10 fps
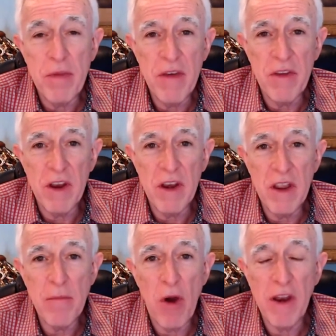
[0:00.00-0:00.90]
pivoted and
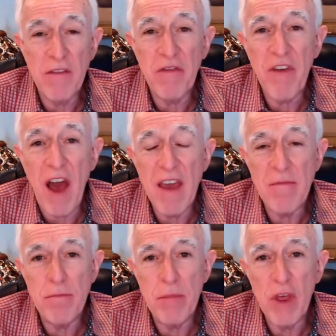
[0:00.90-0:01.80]
he bought in
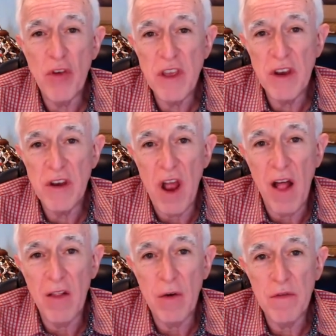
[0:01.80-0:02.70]
$5 billion
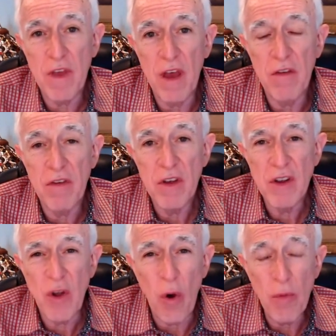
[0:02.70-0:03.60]
of
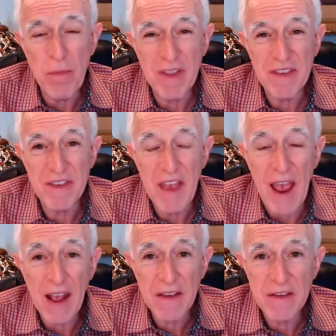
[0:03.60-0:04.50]
Goldman
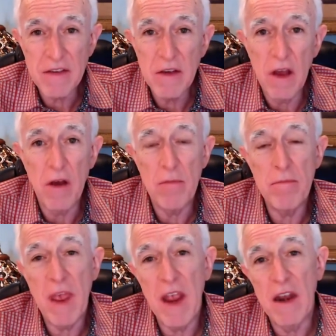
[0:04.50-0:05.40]
Sachs. Oh
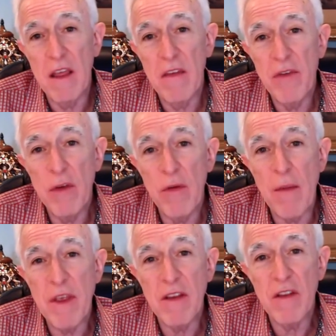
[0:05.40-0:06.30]
man, if you, I
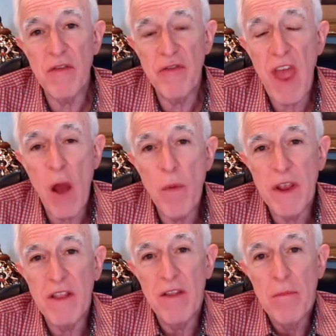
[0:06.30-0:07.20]
mean, now we
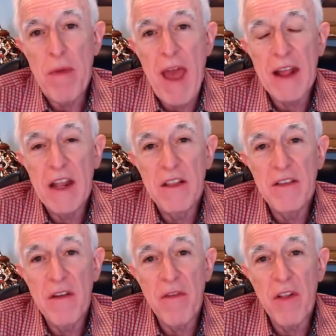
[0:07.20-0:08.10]
can look back at it
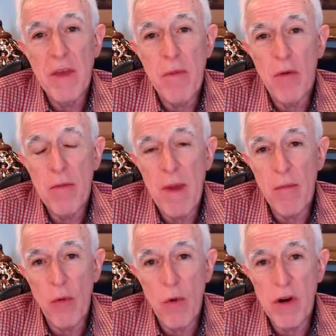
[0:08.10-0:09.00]
differently, but
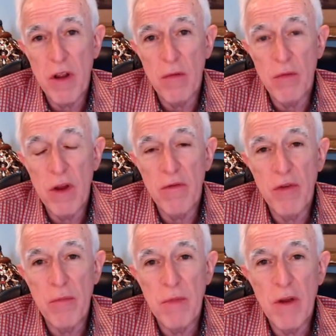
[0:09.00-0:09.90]
remember, we're in a
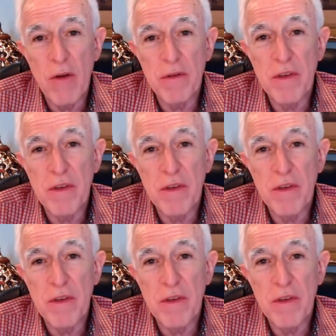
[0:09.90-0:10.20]
rearview mirror